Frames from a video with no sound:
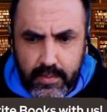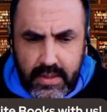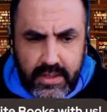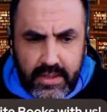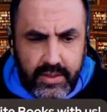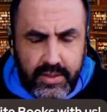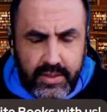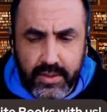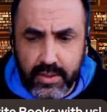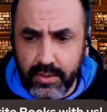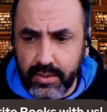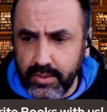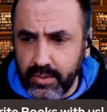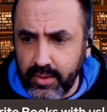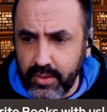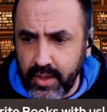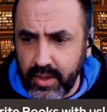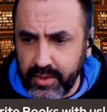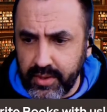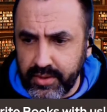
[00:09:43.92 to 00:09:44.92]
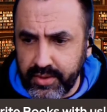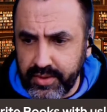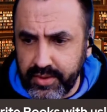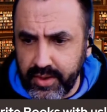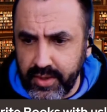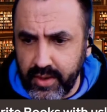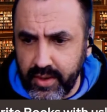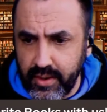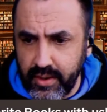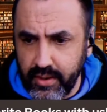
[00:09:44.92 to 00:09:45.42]
so you can
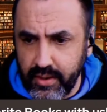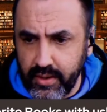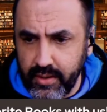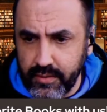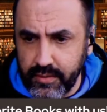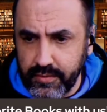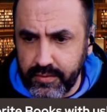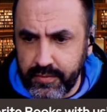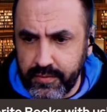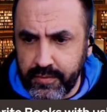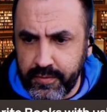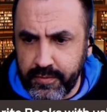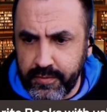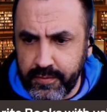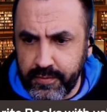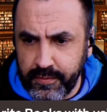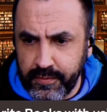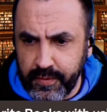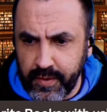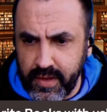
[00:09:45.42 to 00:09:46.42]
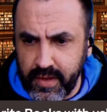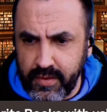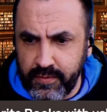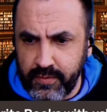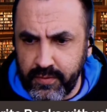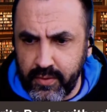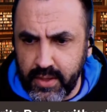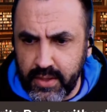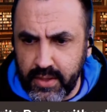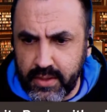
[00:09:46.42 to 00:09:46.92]
share your
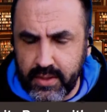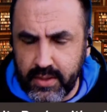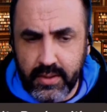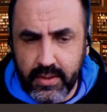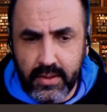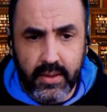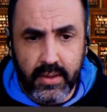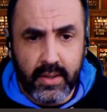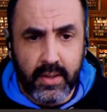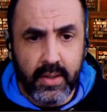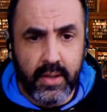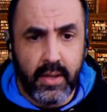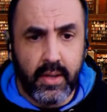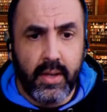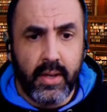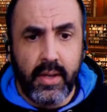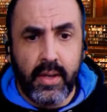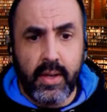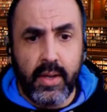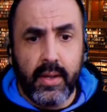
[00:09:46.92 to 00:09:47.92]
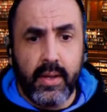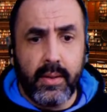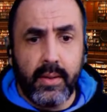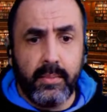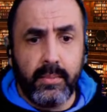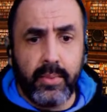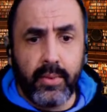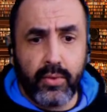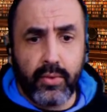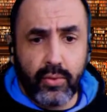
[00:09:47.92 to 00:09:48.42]
favorite
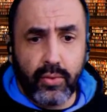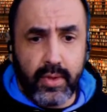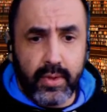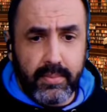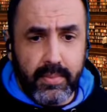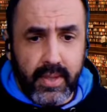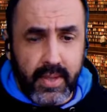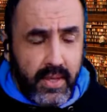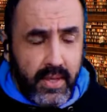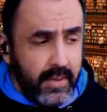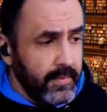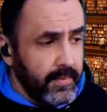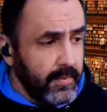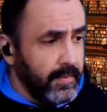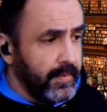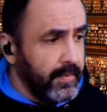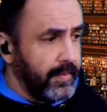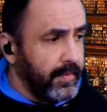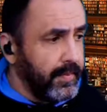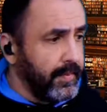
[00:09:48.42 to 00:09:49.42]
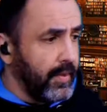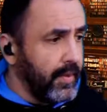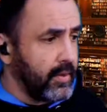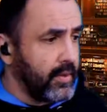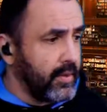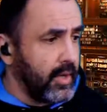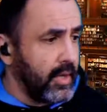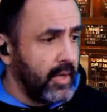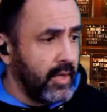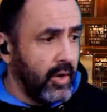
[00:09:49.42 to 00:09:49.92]
book with me.
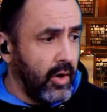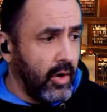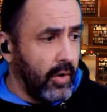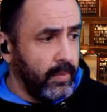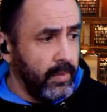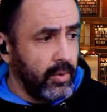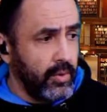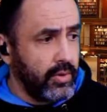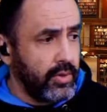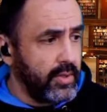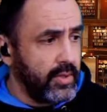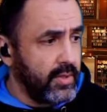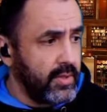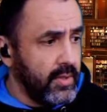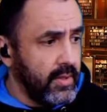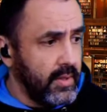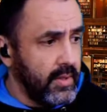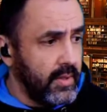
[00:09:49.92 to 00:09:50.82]
Okay, or books.